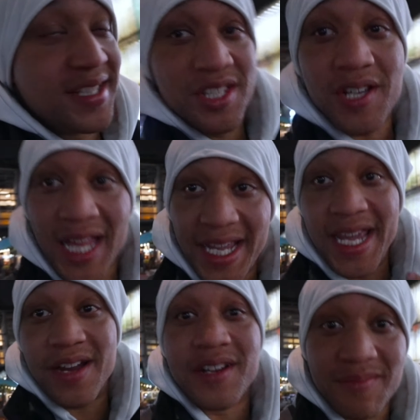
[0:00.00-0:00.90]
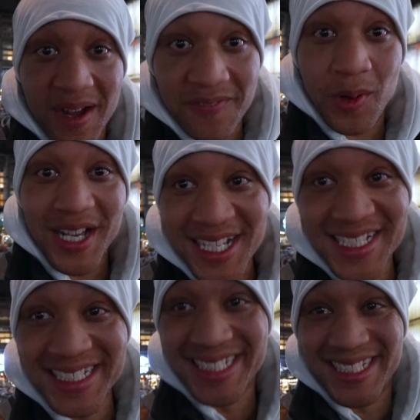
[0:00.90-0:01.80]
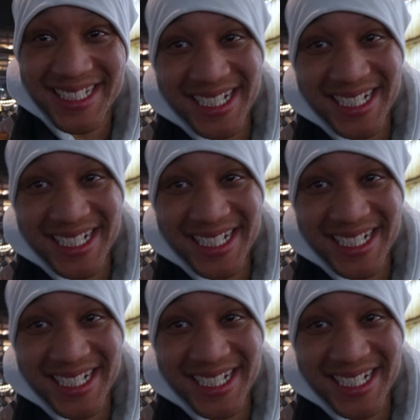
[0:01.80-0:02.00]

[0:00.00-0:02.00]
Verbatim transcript: You can like hear it in my voice.